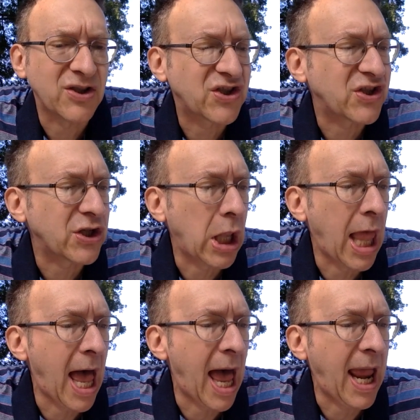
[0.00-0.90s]

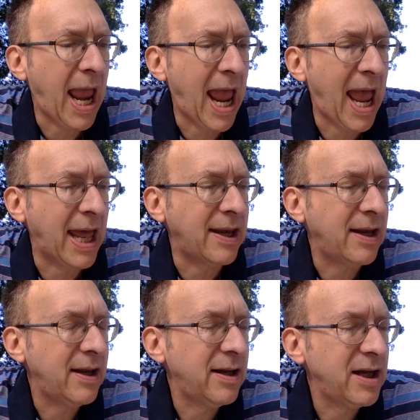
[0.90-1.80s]
sly, and..."
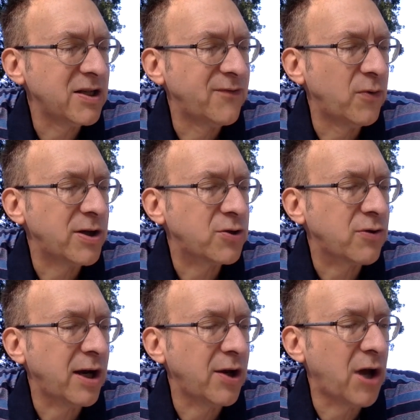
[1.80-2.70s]
His voice
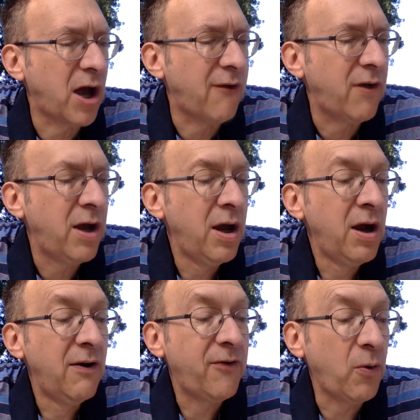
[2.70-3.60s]
trailed off.
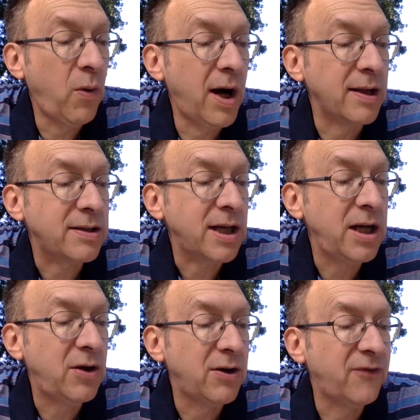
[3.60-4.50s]
For once,
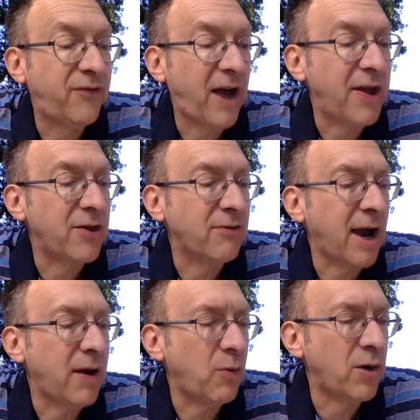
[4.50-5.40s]
he couldn't find the
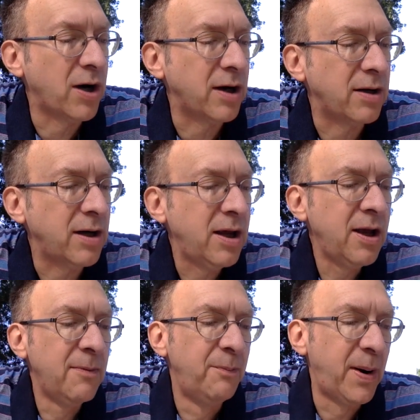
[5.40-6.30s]
right word.
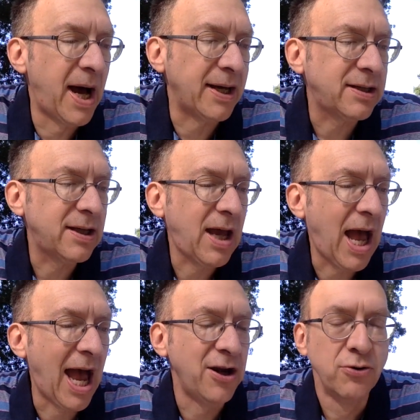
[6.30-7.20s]
But
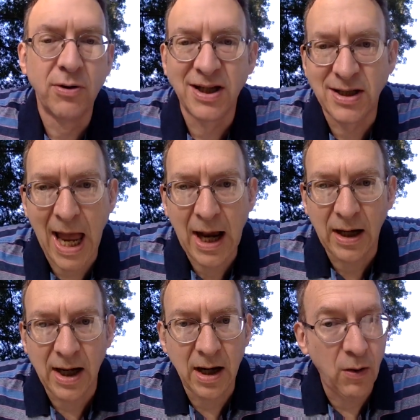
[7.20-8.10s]
I knew
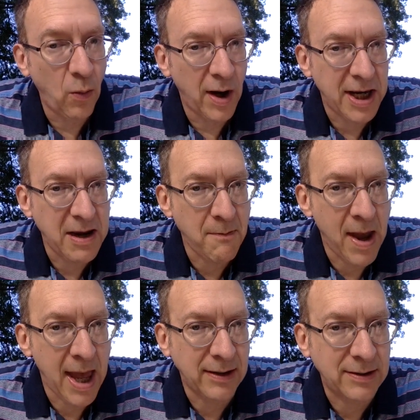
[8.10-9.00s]
exactly what he
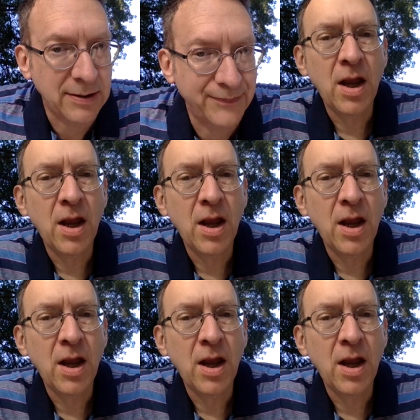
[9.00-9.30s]
meant.